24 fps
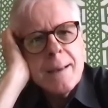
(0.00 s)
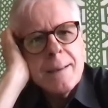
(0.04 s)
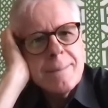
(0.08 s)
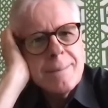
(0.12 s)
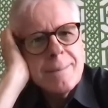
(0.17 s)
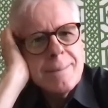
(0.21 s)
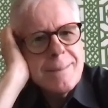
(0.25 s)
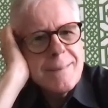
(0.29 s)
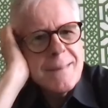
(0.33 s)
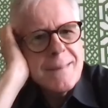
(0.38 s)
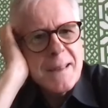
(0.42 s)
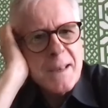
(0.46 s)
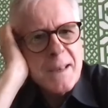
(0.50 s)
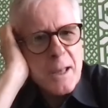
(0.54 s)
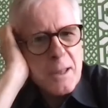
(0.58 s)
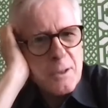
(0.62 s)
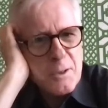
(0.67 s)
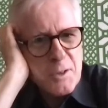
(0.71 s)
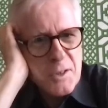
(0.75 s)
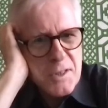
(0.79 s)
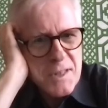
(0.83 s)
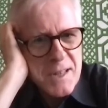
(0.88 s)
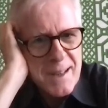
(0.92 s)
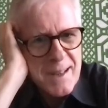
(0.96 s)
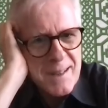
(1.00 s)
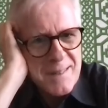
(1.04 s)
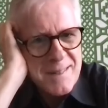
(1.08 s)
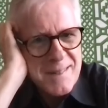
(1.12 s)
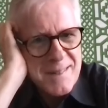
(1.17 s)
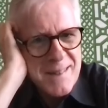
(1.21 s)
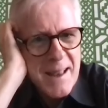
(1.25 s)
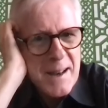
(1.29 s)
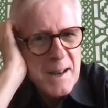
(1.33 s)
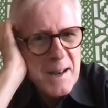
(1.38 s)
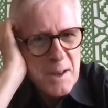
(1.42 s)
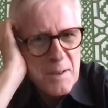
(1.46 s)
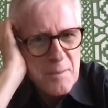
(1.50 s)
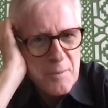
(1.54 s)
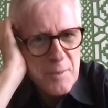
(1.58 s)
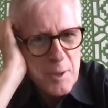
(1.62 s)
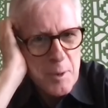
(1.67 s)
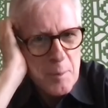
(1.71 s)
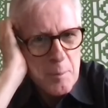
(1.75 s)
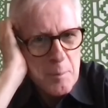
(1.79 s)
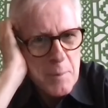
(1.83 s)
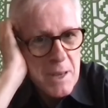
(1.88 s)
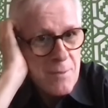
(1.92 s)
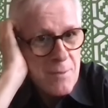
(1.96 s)
the other six, any of
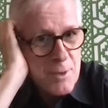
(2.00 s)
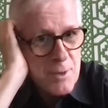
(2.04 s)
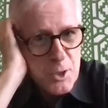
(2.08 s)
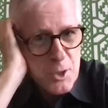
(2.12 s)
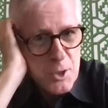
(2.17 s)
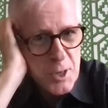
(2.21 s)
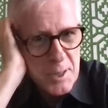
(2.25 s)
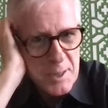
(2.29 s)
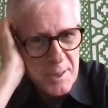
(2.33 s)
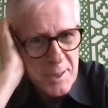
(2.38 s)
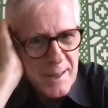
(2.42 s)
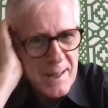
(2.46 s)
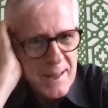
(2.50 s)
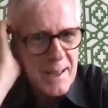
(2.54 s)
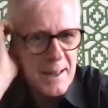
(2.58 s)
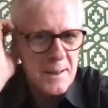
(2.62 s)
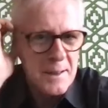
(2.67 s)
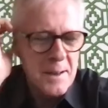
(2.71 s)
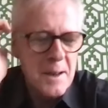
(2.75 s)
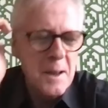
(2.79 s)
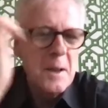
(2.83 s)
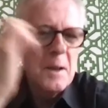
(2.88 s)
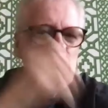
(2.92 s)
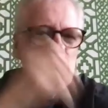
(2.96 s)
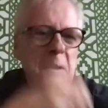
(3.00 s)
them, even John Glenn,